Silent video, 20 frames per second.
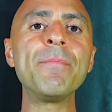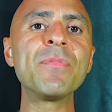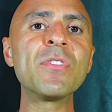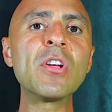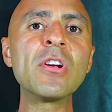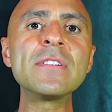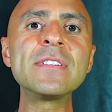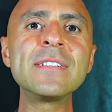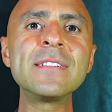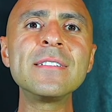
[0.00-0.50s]

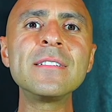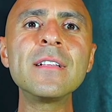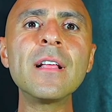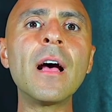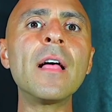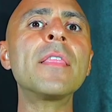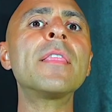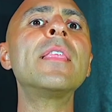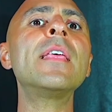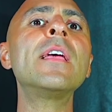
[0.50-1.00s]
there's
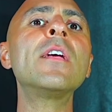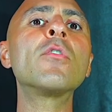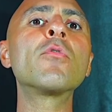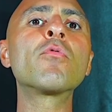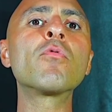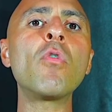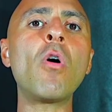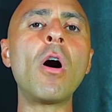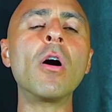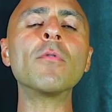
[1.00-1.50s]
nothing
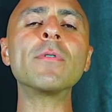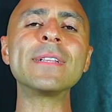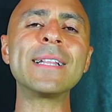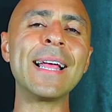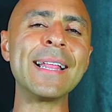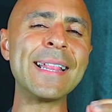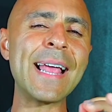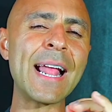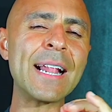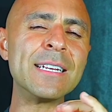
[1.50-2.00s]
wrong with
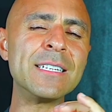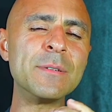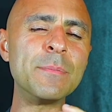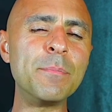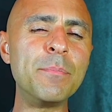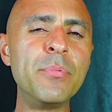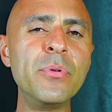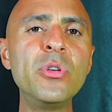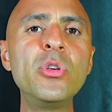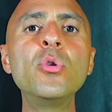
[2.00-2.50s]
that. That is
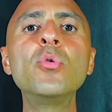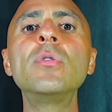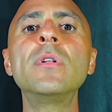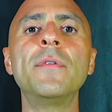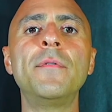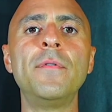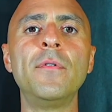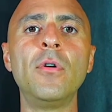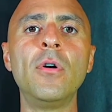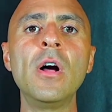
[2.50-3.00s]

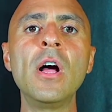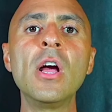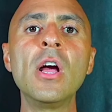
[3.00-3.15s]
beautiful.